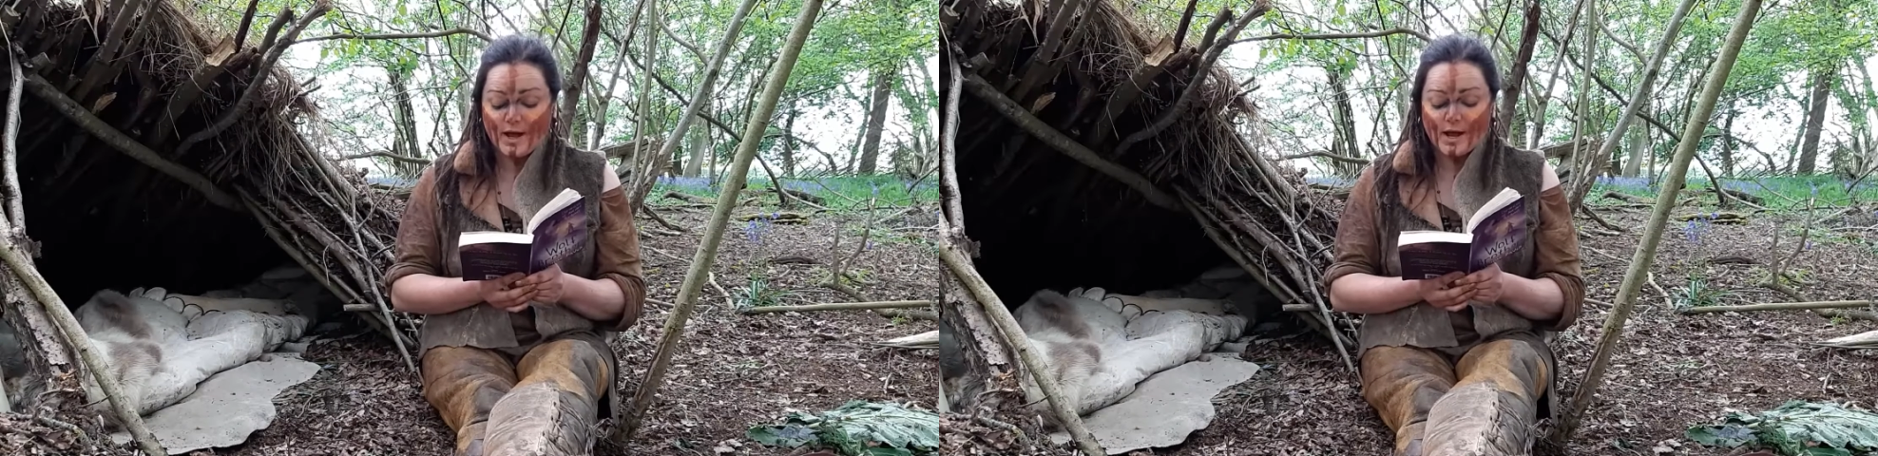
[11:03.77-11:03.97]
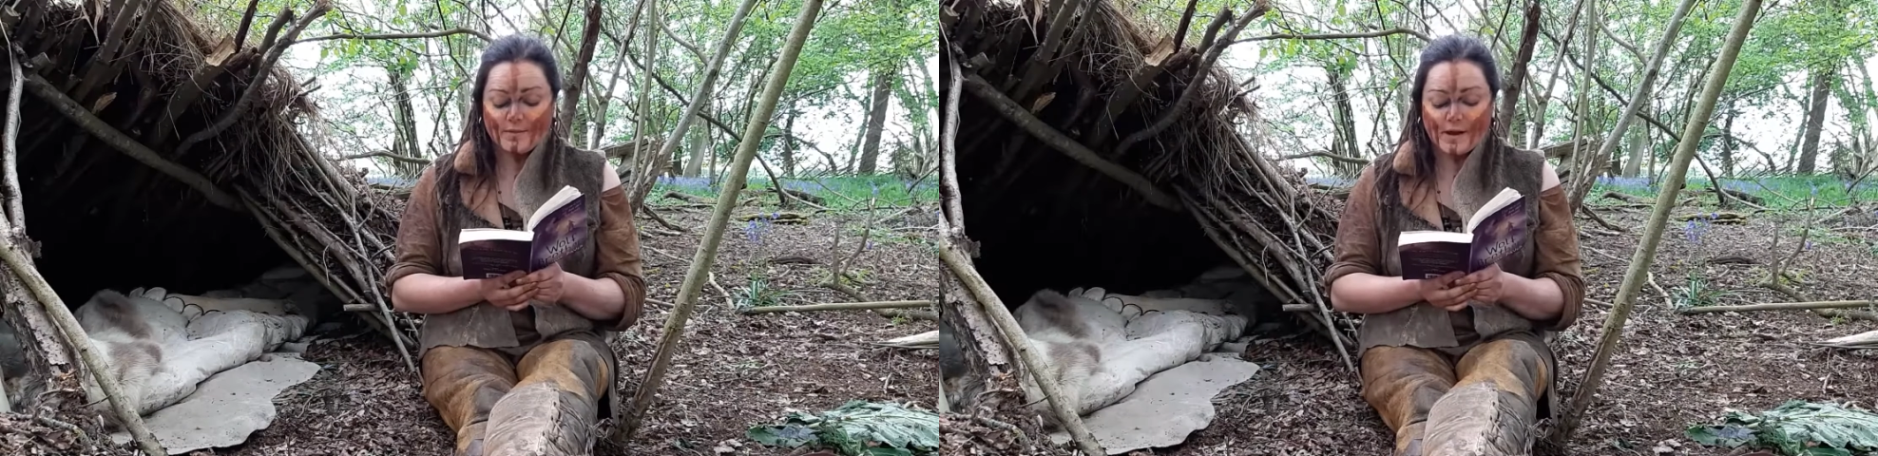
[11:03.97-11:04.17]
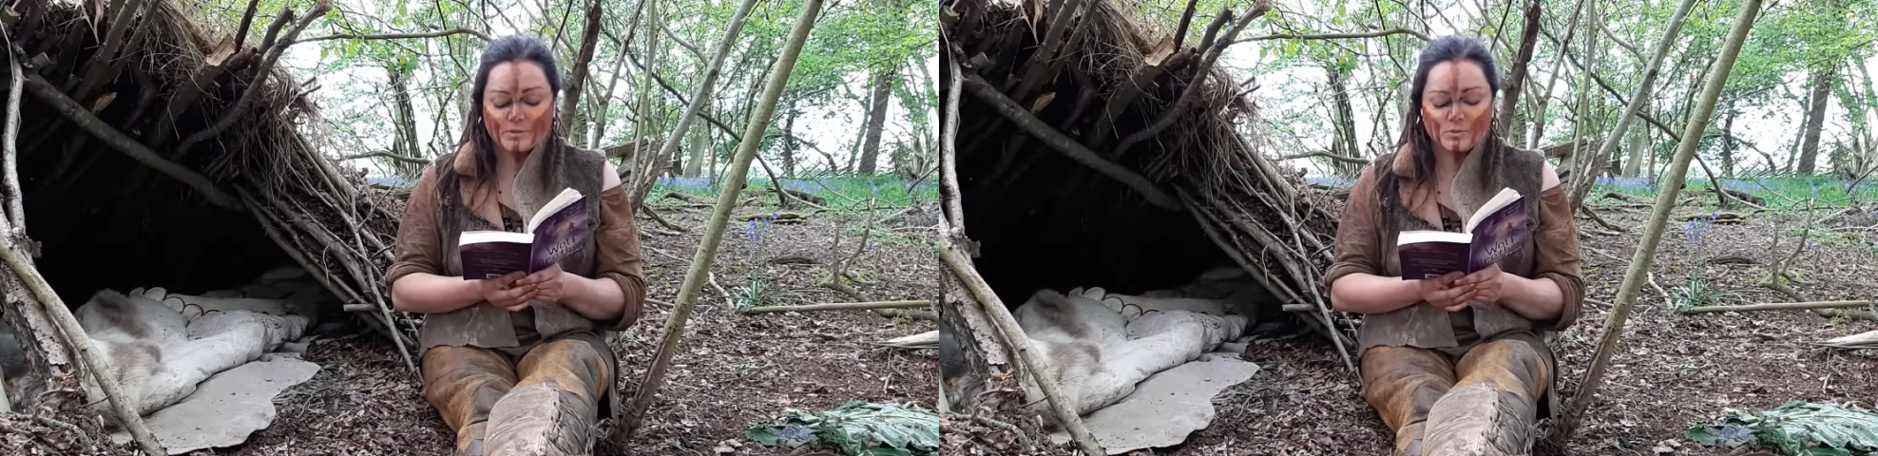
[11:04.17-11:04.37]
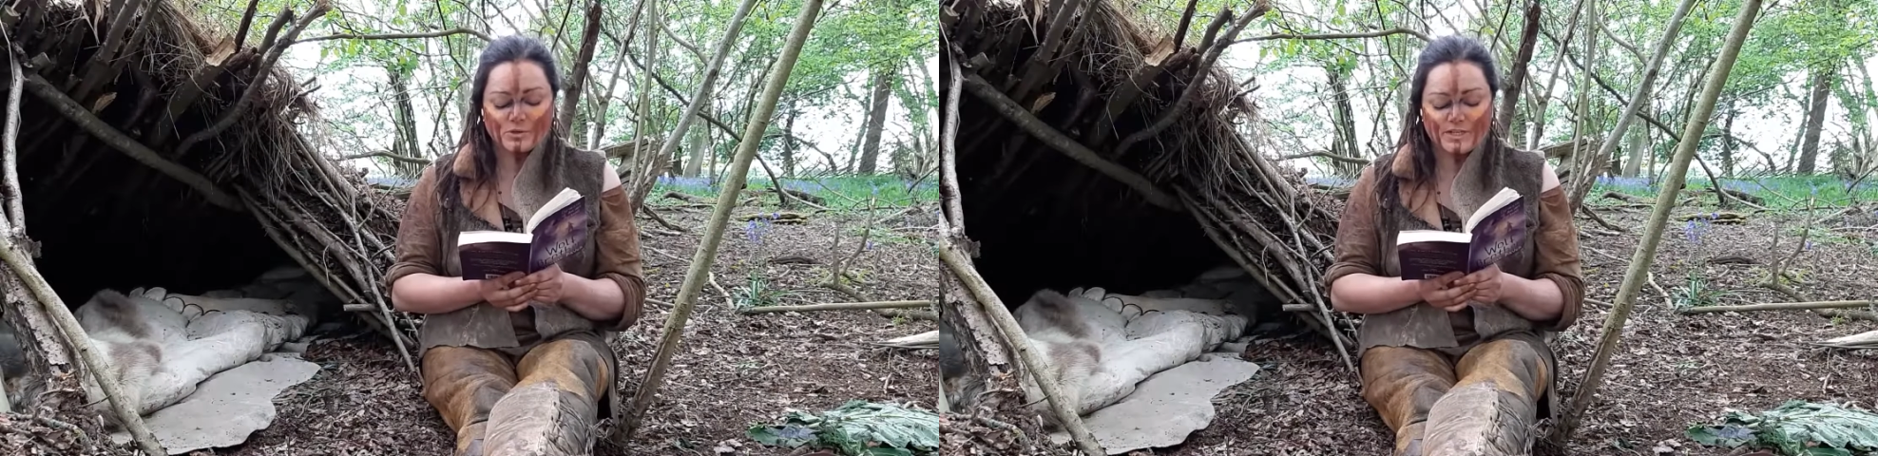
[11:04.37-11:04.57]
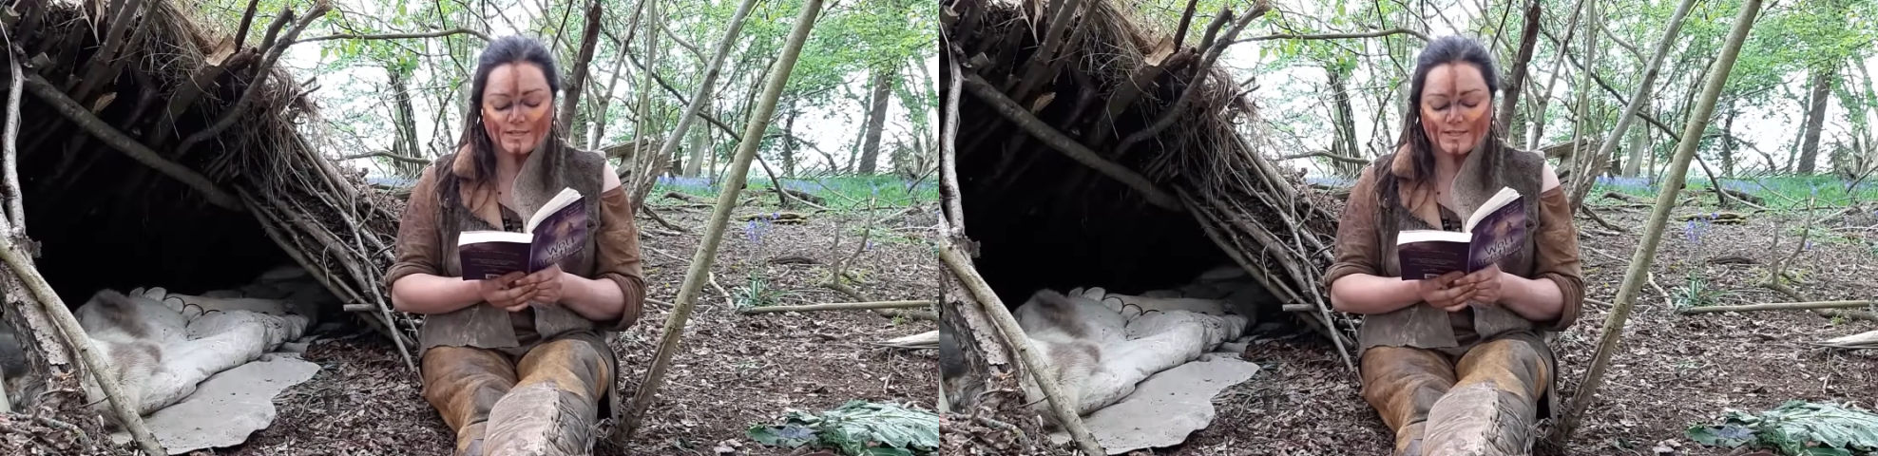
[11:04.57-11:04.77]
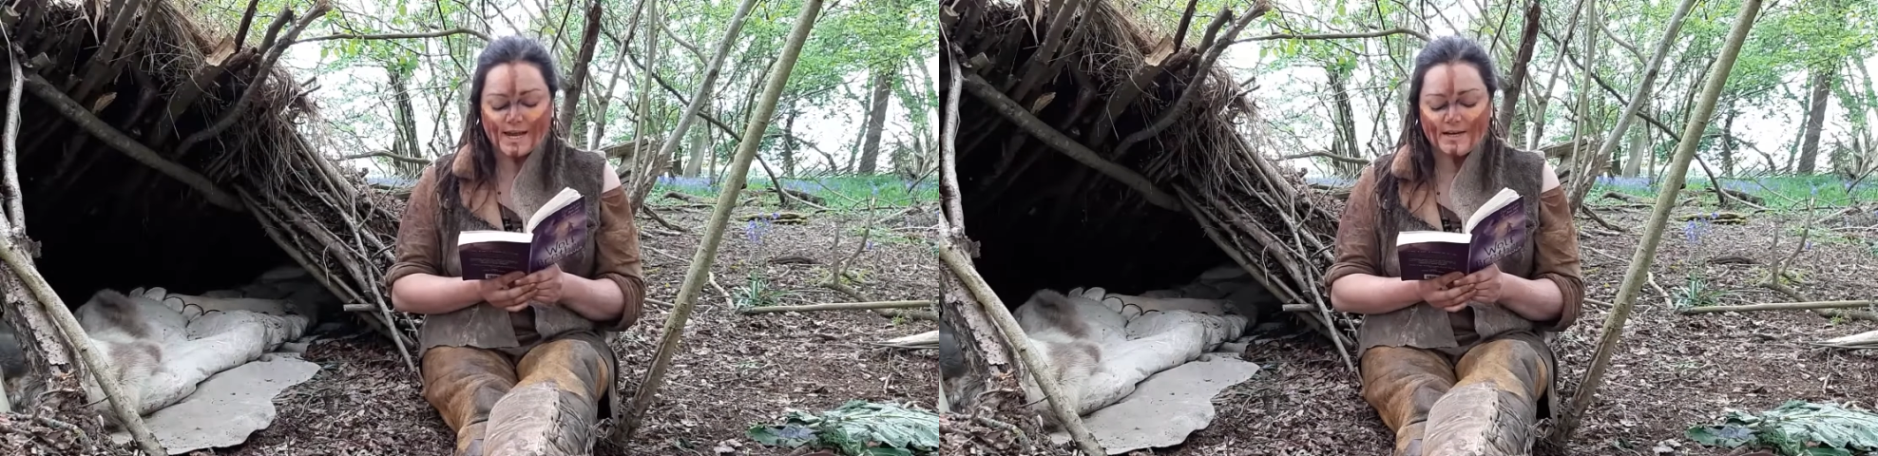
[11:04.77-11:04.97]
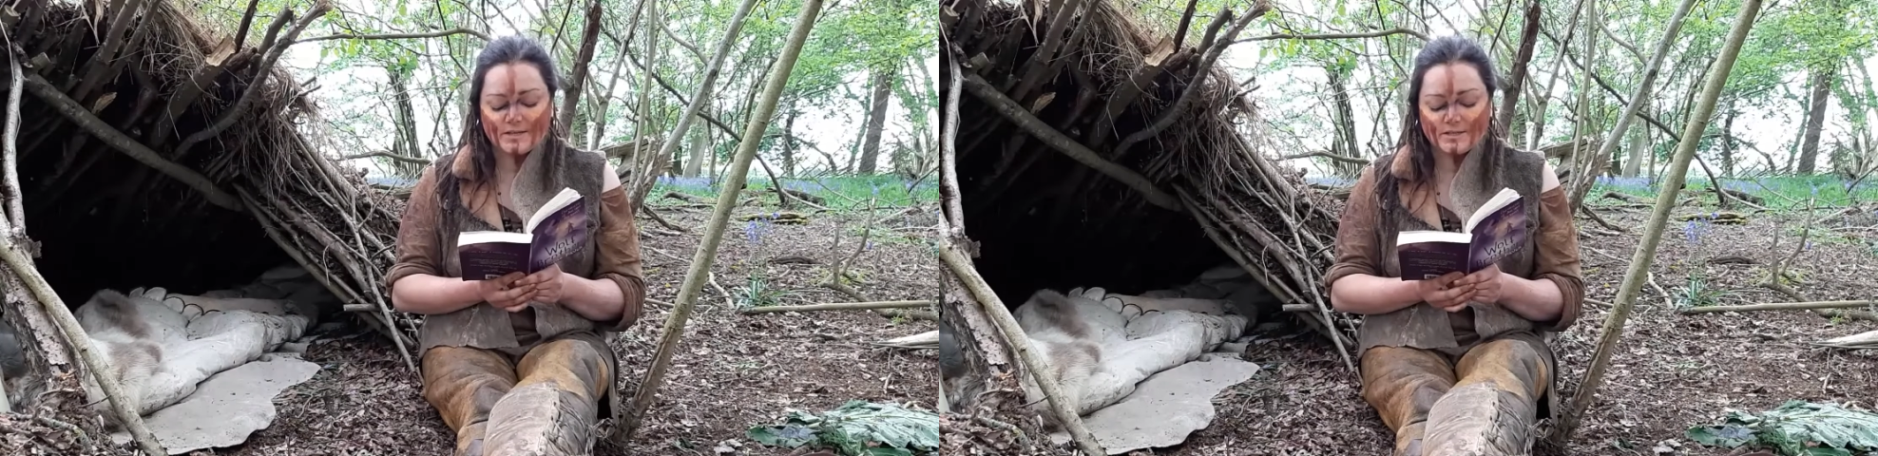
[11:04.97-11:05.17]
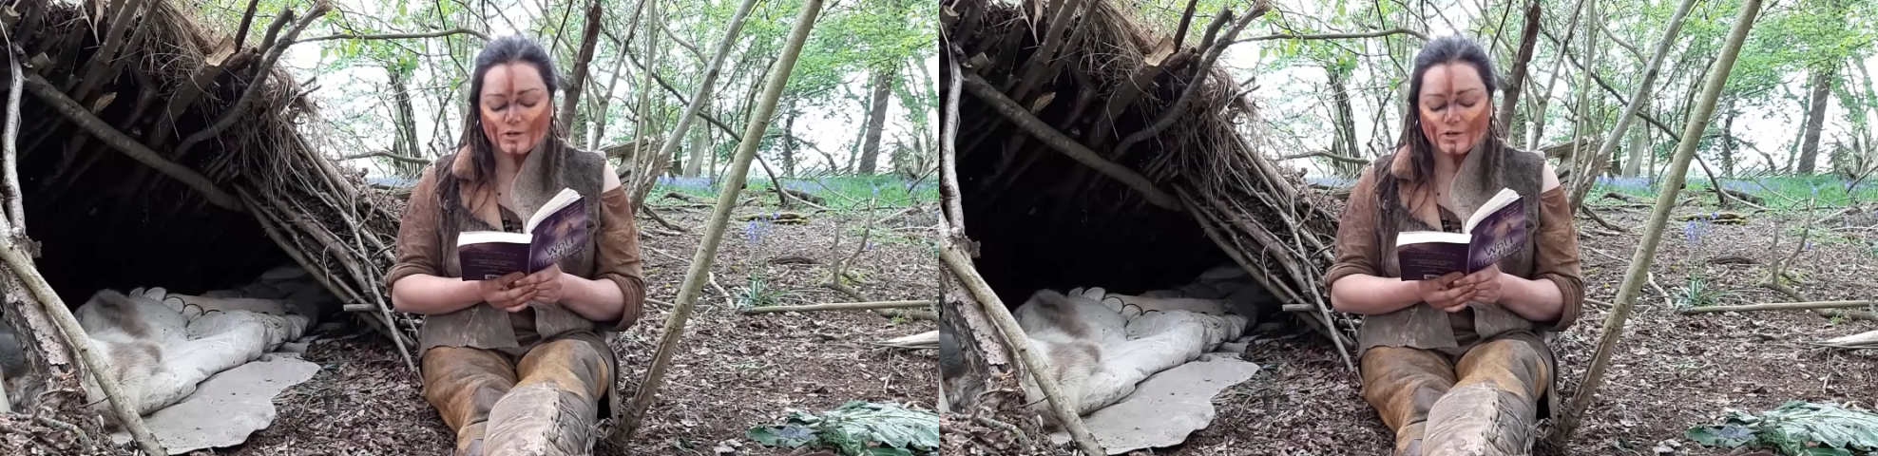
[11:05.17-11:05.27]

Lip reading: and that was what he had taken to